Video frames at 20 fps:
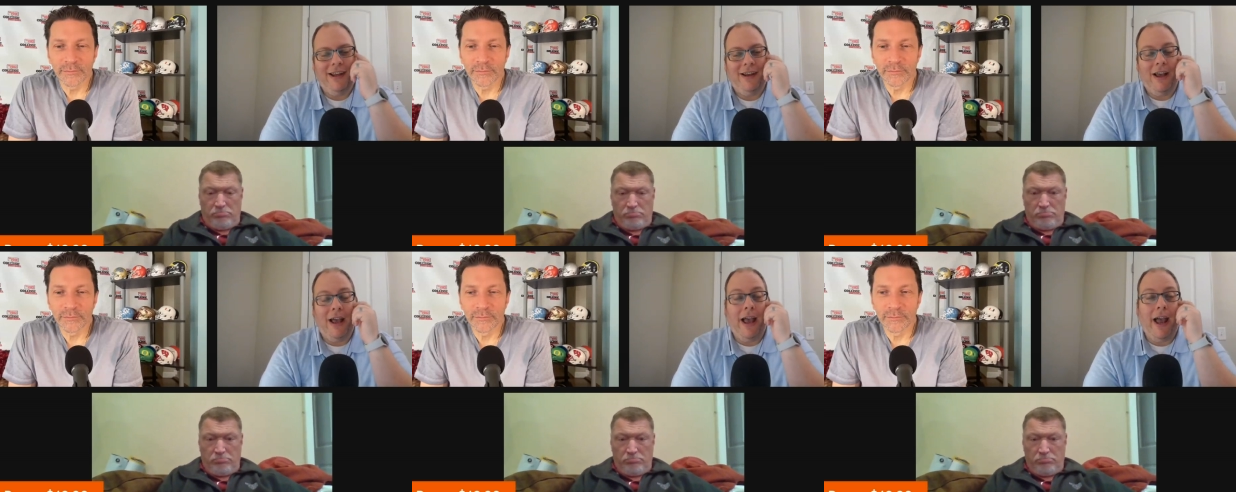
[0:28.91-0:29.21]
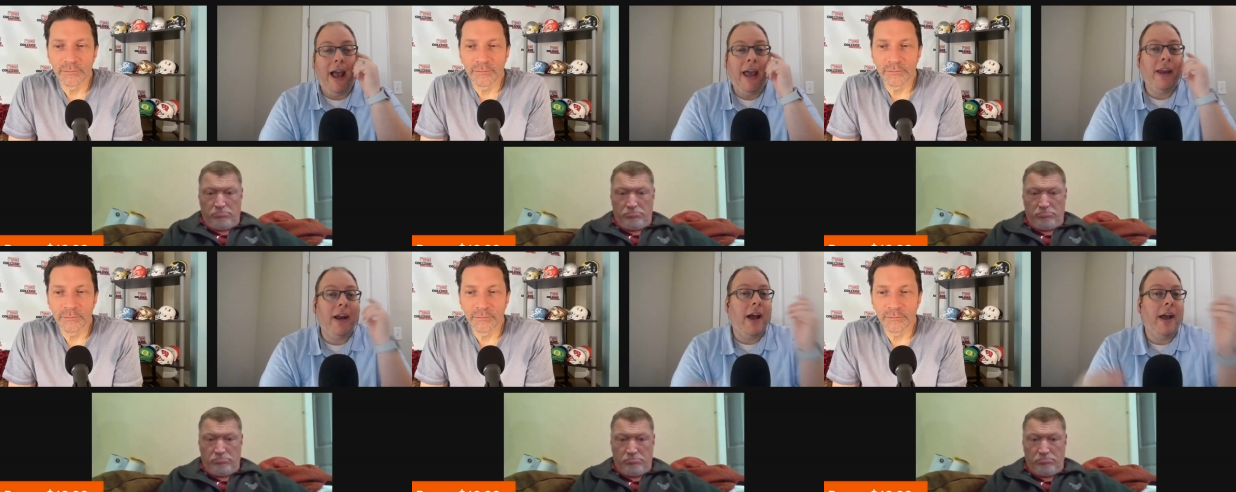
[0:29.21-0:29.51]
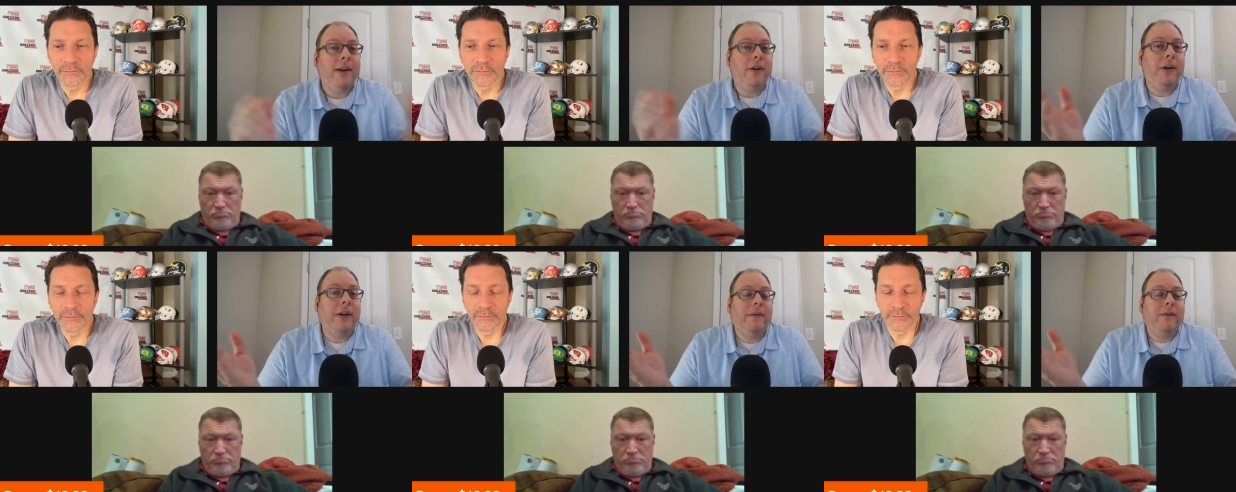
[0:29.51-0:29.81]
Speaker 1: I,
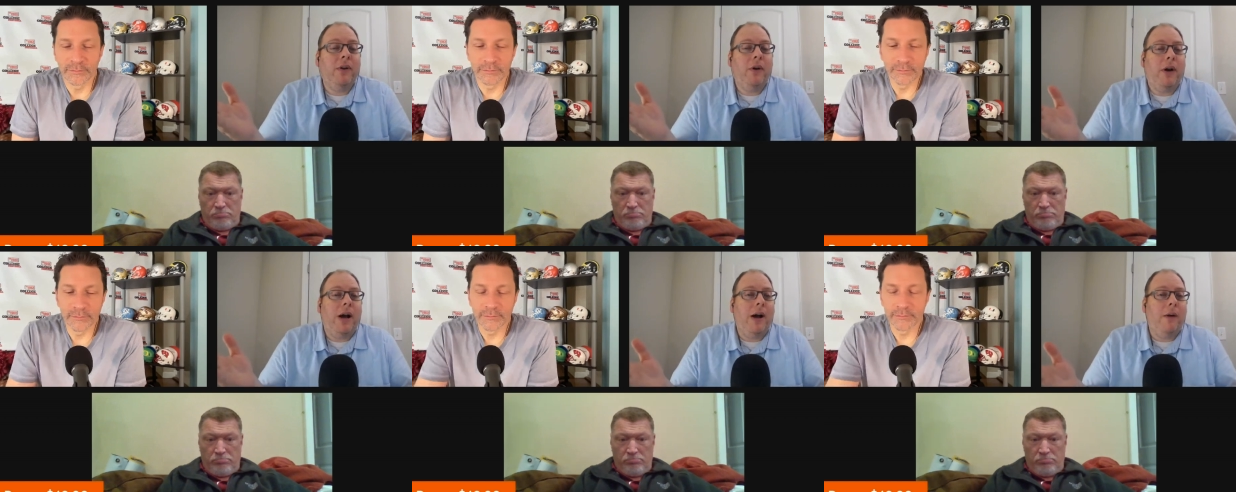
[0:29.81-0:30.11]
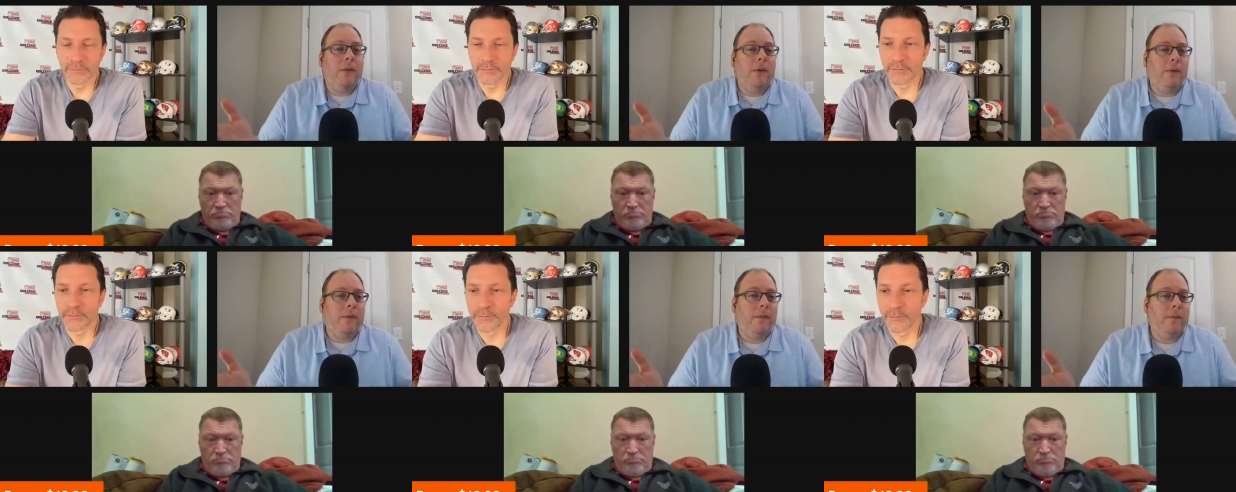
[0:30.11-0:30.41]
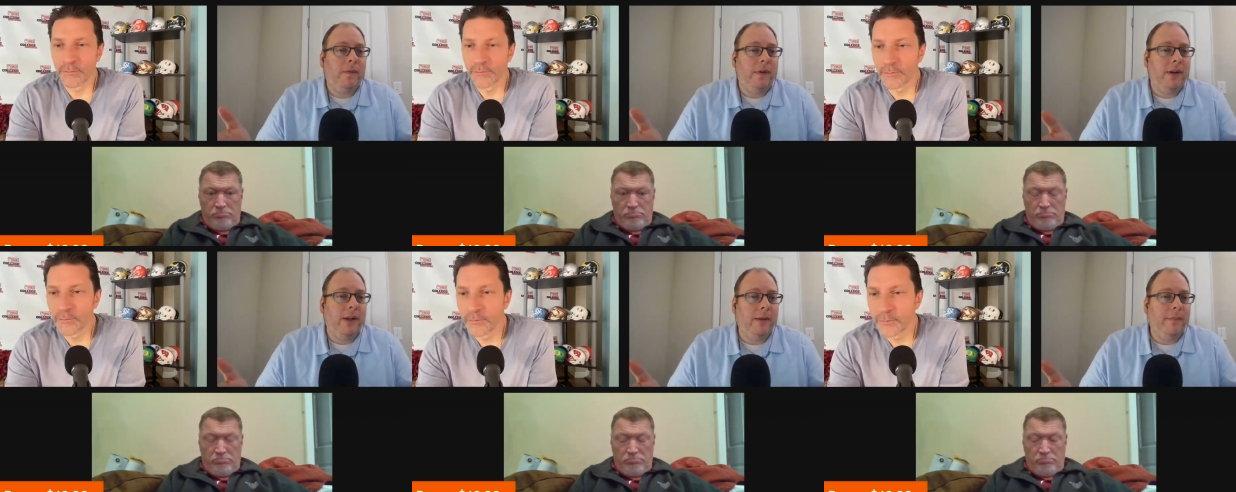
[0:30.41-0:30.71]
I don't even know how we'll
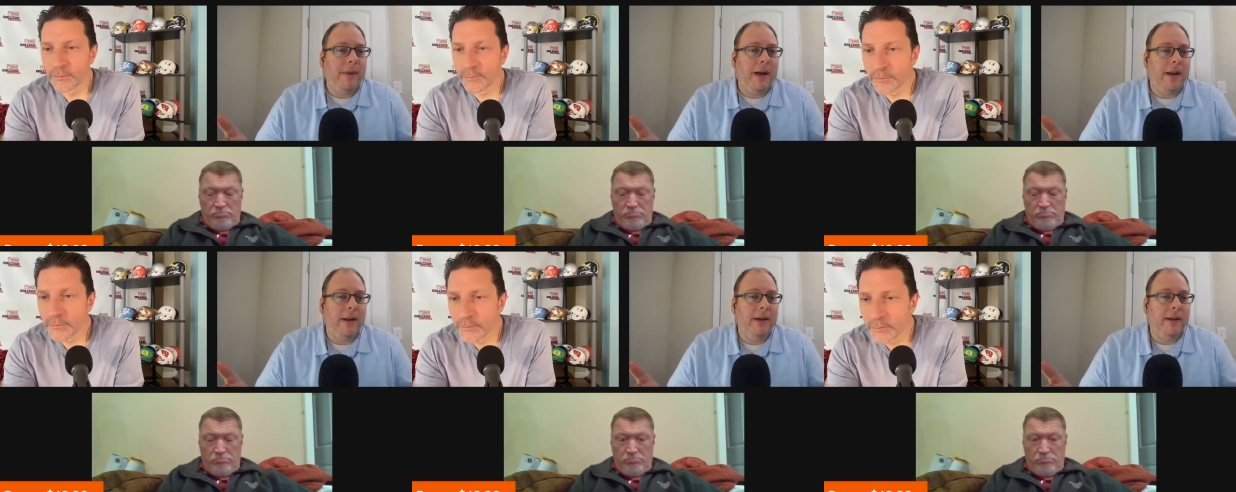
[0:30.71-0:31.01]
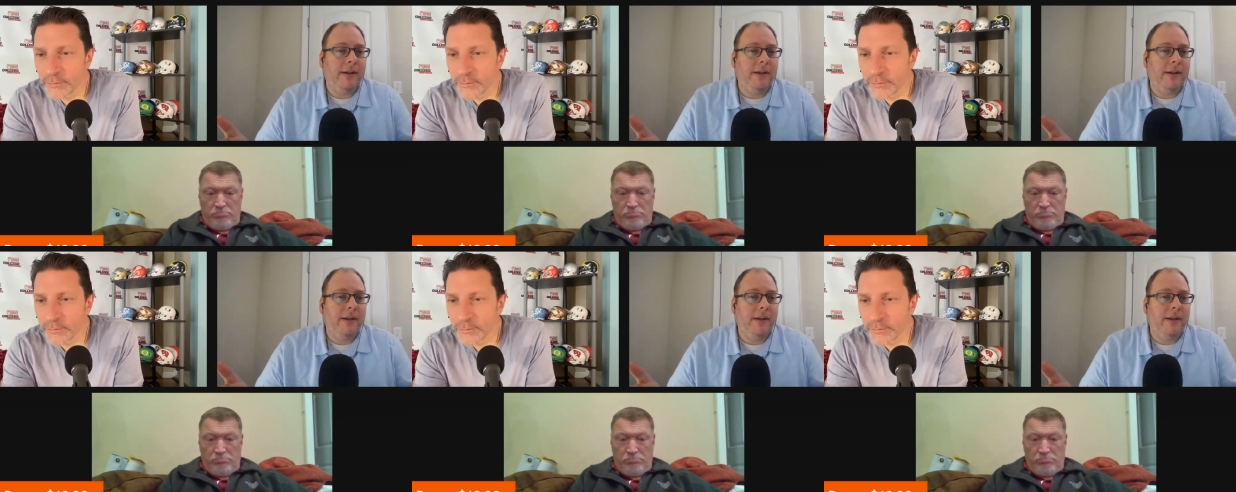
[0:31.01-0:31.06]
feel about